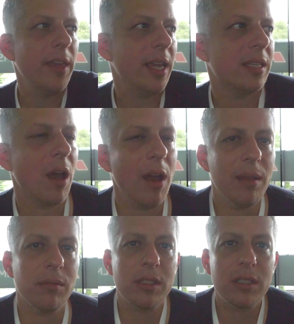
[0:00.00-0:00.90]
The thing is, I
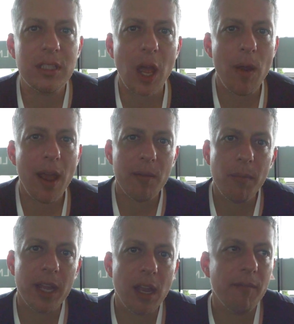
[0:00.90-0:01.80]
am so out of
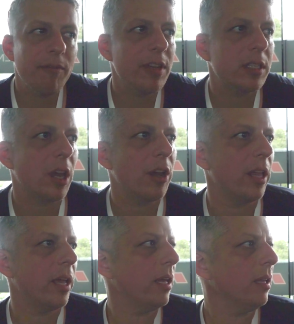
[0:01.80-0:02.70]
my comfort zone
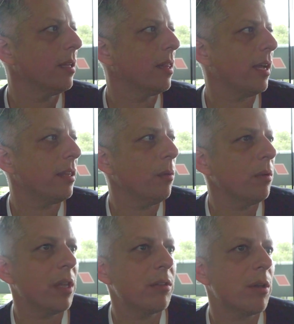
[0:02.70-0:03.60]
here. Like, no
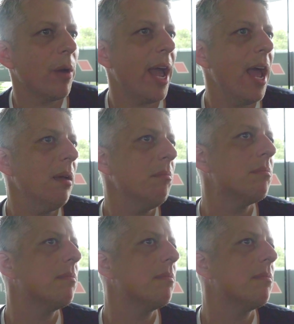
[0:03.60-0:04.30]
one knows who I am.